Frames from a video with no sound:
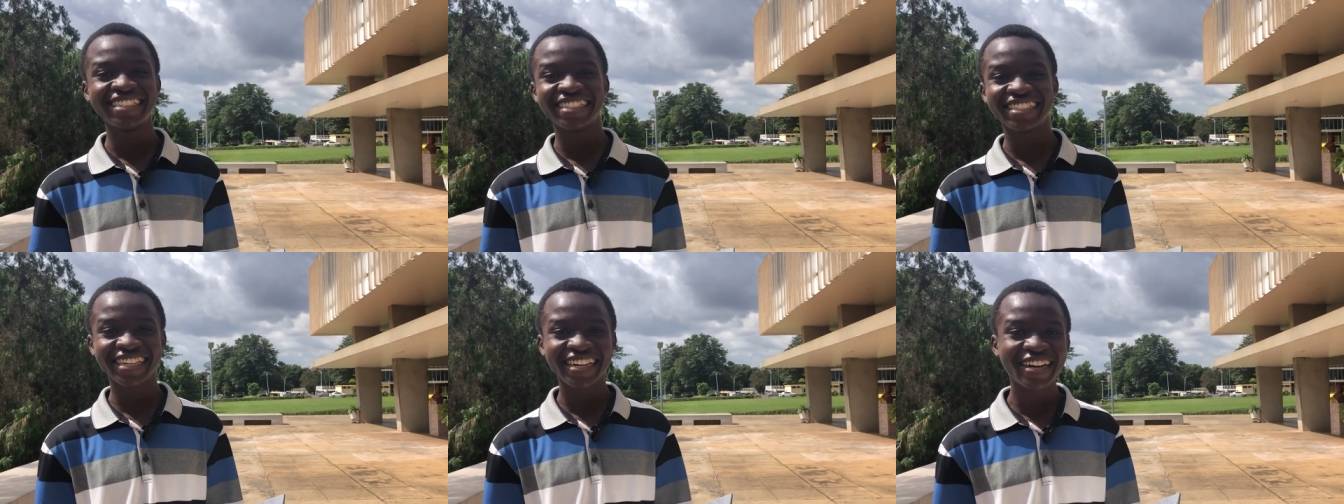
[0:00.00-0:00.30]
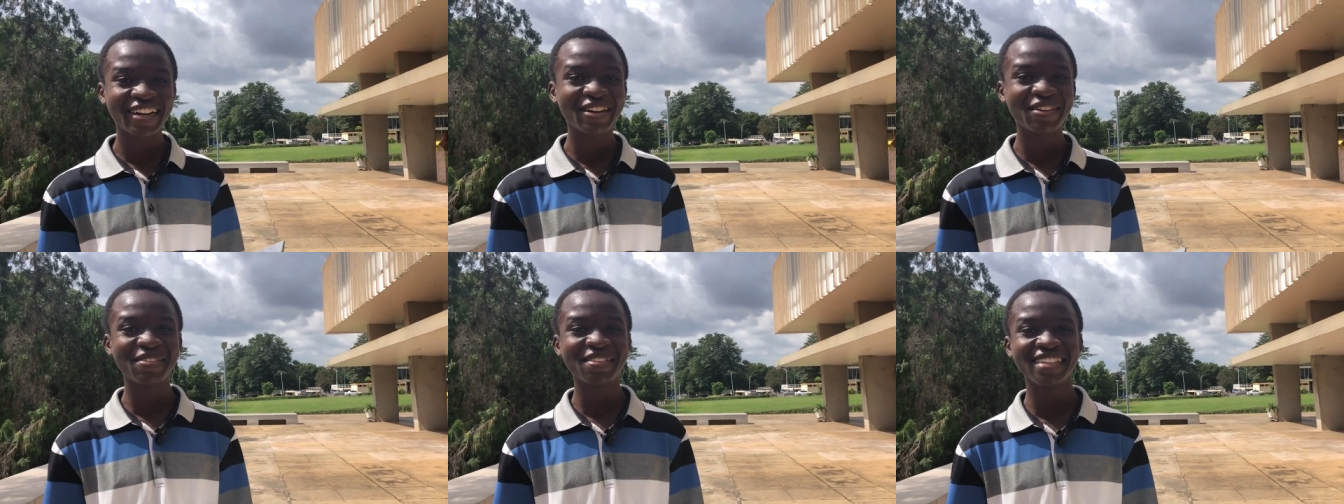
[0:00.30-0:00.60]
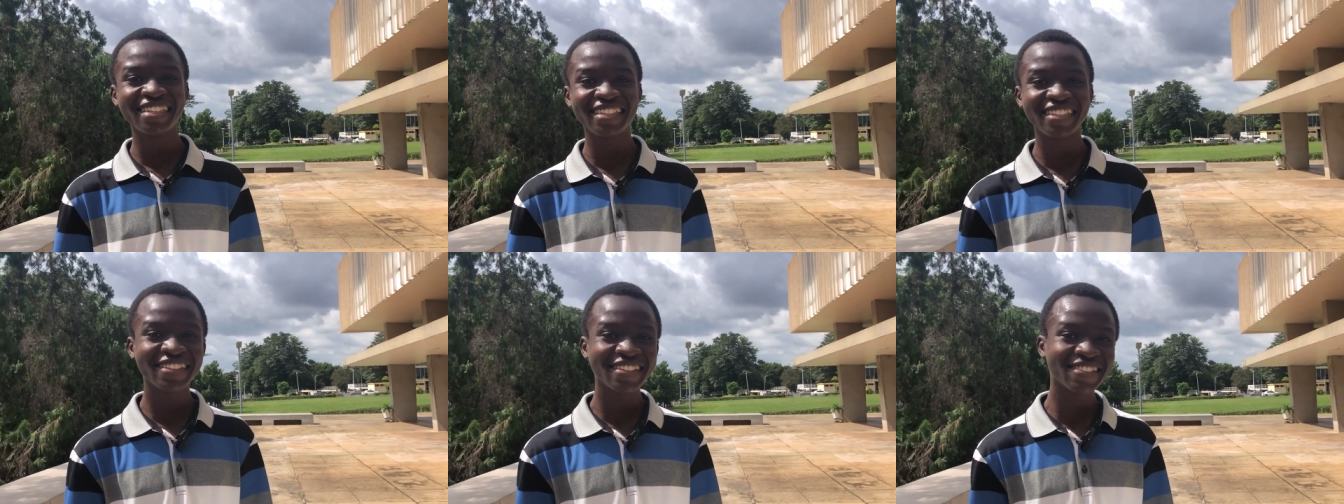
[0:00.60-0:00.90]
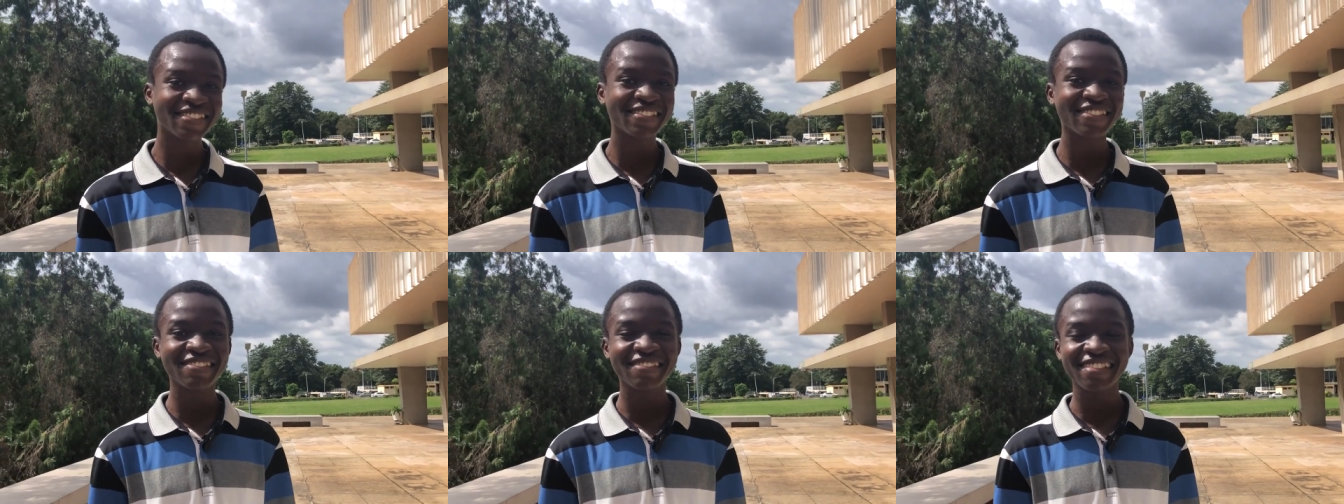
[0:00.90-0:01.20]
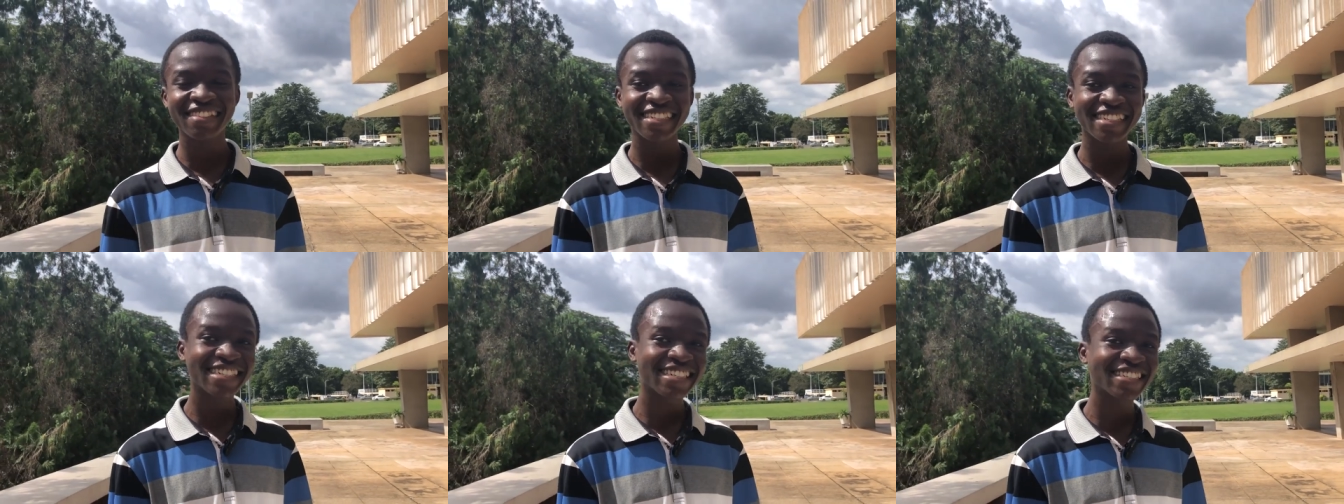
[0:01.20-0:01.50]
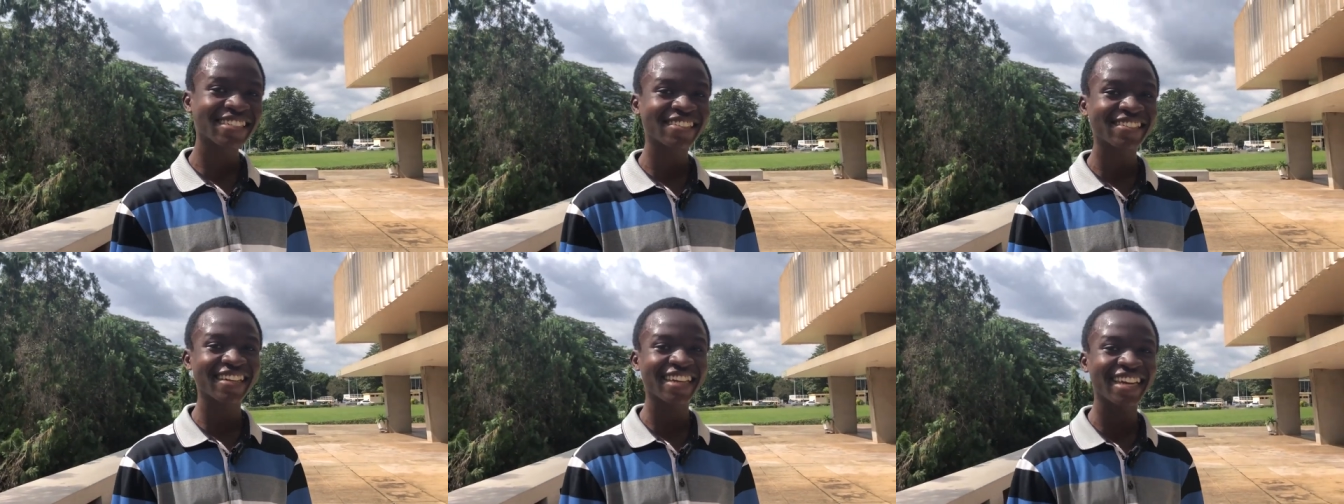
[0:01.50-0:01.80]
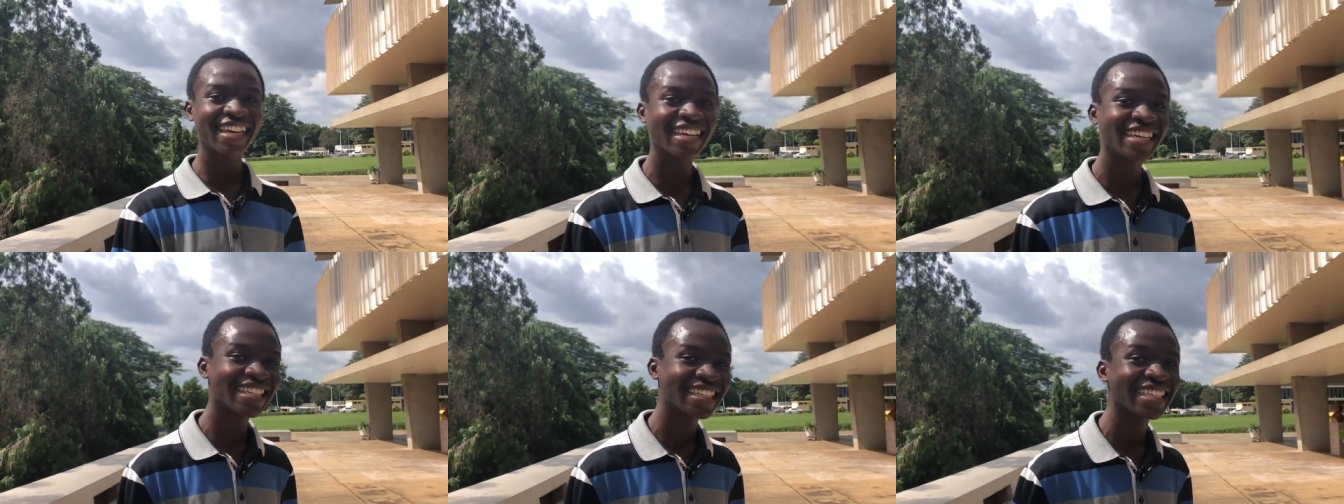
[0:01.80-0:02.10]
Shall renew your
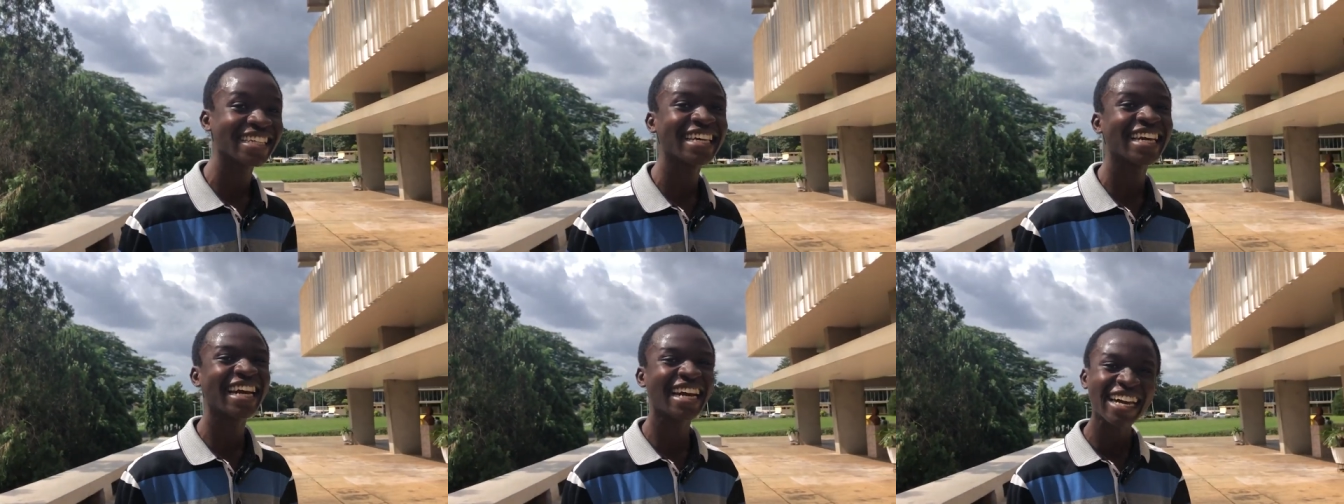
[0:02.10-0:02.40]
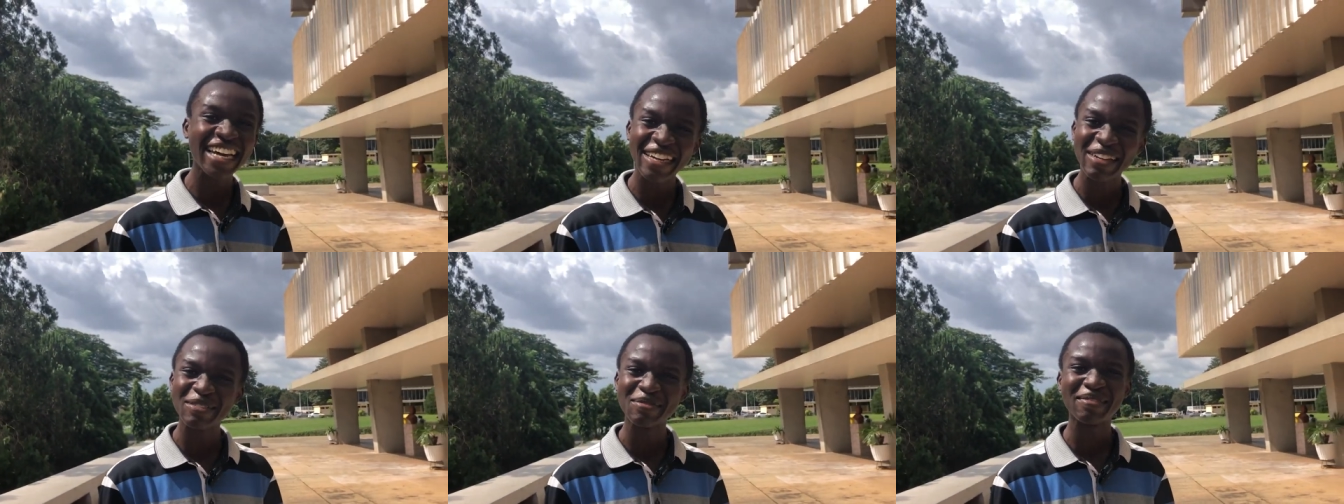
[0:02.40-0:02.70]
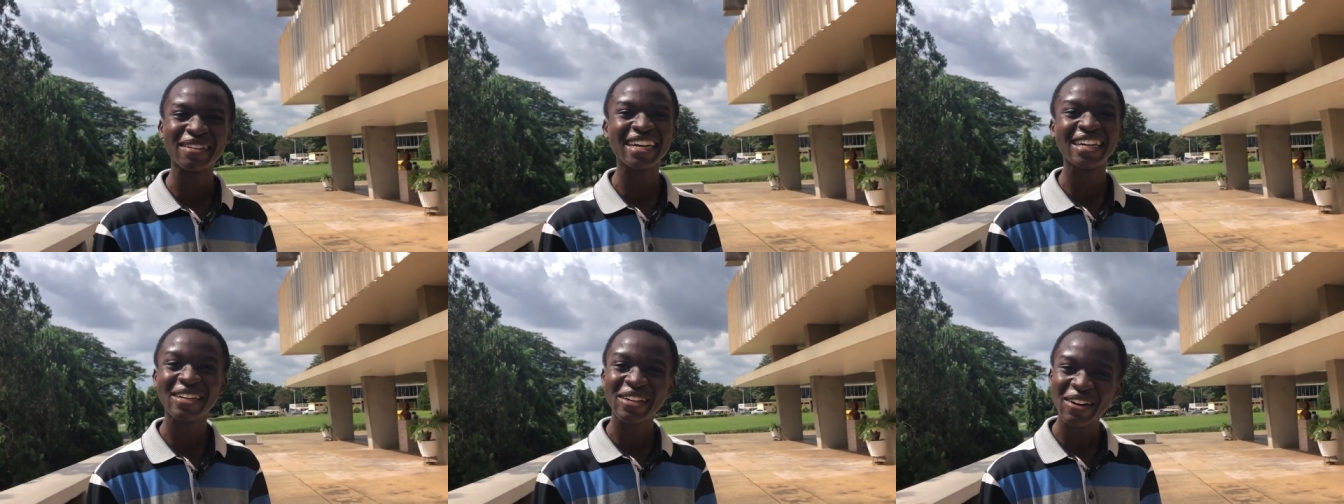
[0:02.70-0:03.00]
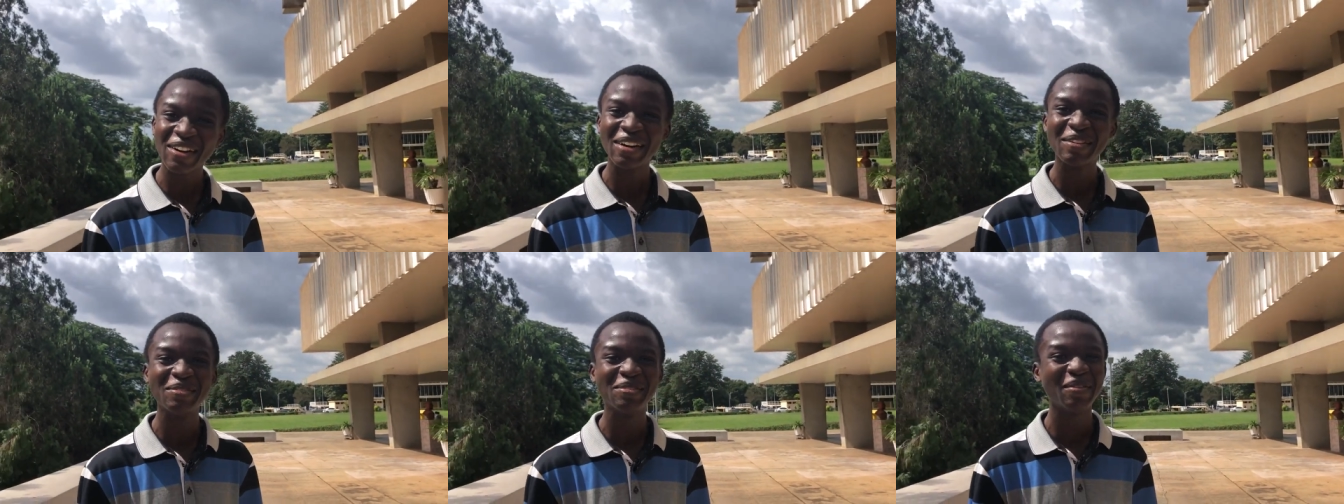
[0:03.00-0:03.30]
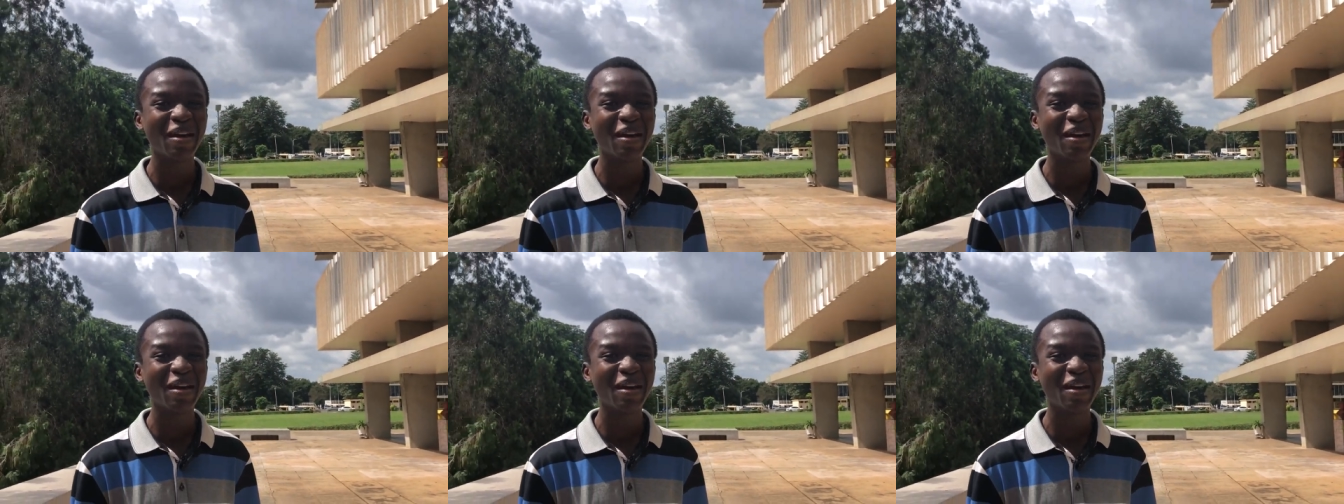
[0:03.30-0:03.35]
strength. Yeah, my God,